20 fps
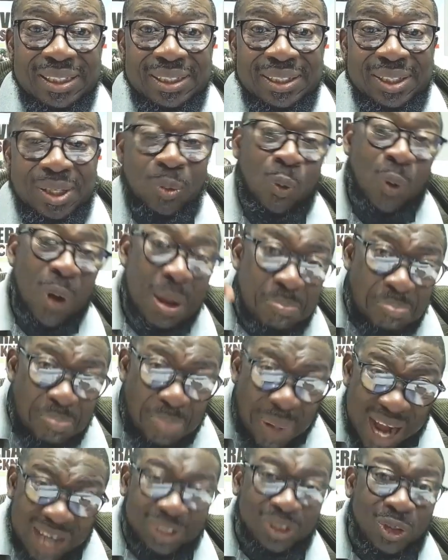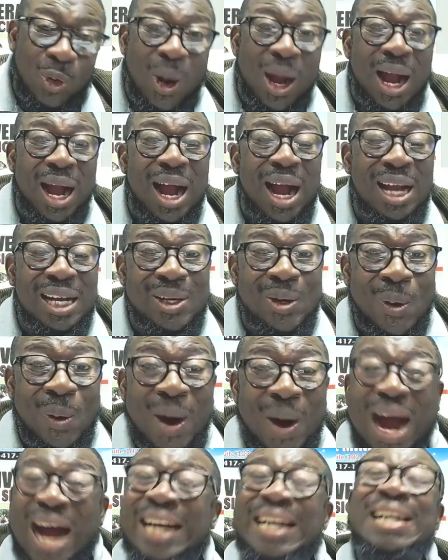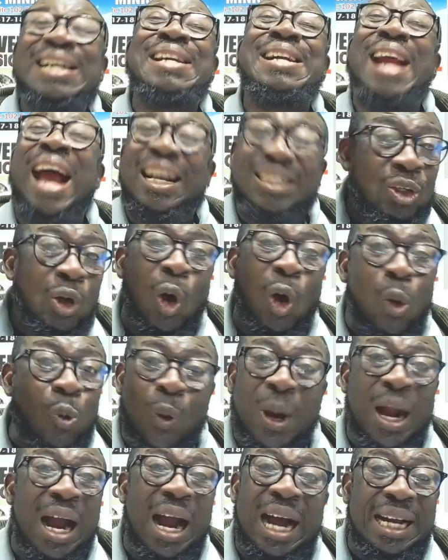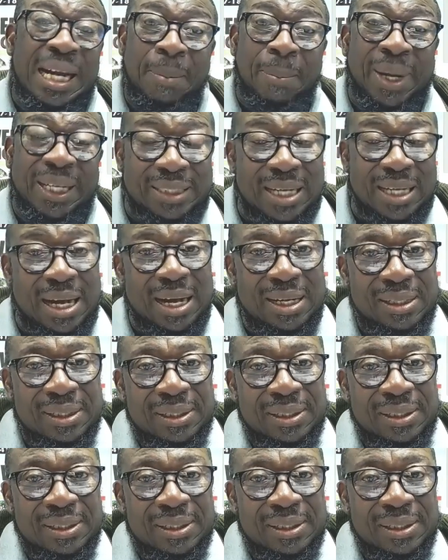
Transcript: She went back to her idol, and that's all we had about her.